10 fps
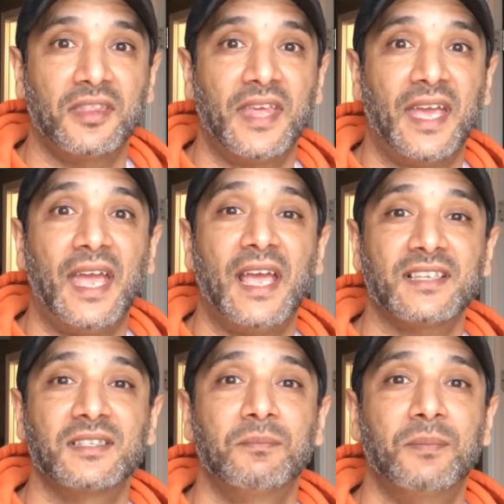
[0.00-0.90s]
that
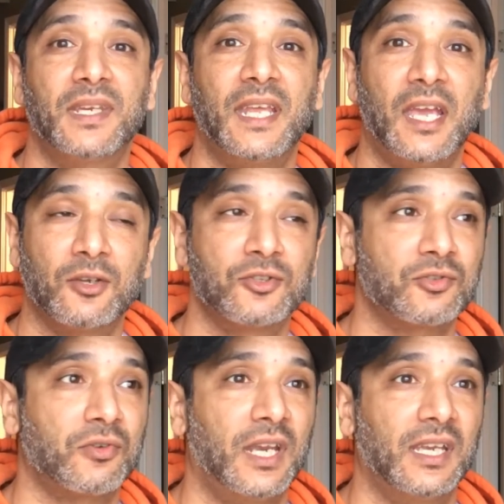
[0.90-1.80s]
hasn't been house
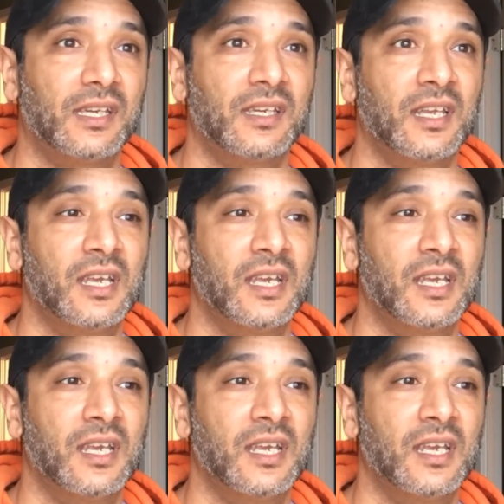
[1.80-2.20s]
trained,